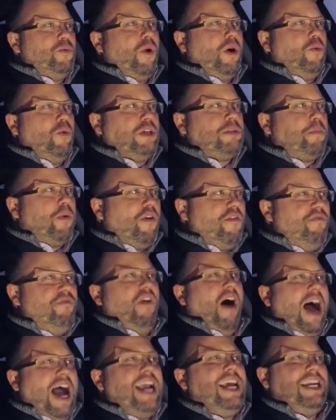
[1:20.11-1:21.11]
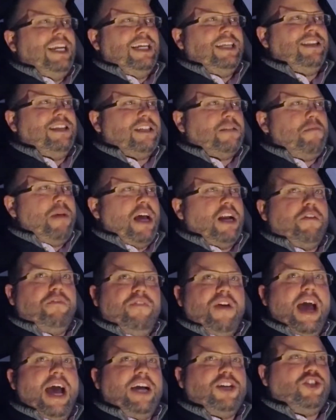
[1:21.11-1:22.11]
was providing this
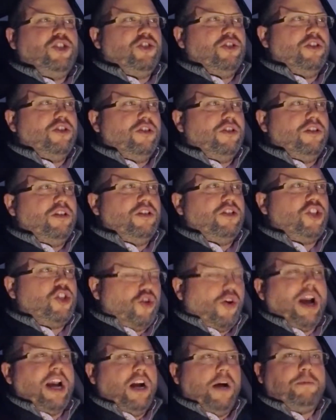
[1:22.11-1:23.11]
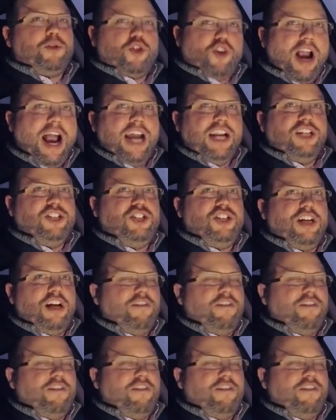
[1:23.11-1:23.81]
manufacturer straight up strategy.